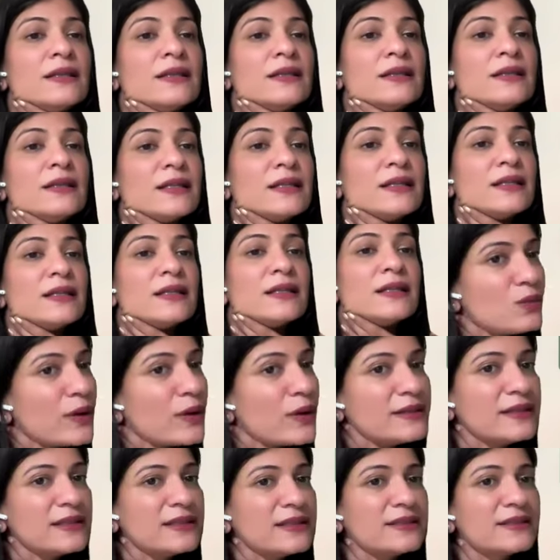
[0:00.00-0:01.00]
The second
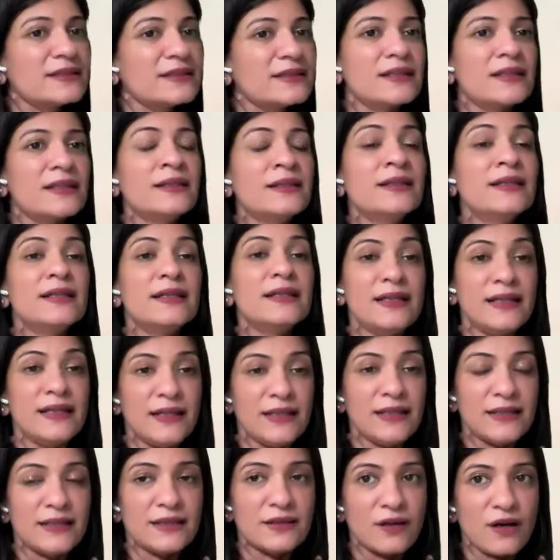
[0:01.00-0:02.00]
one is the
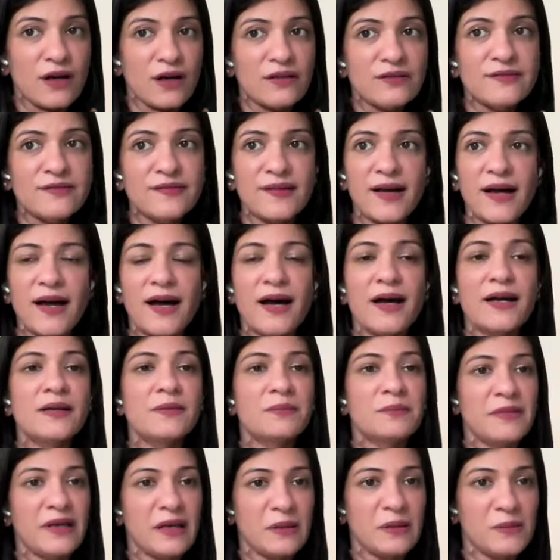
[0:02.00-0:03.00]
layer of
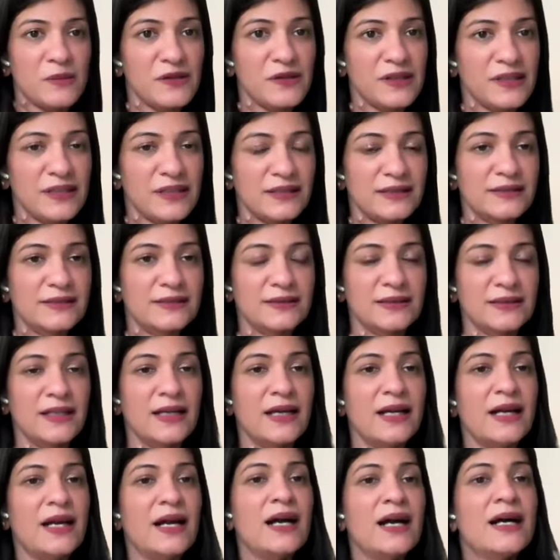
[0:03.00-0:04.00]
our memories.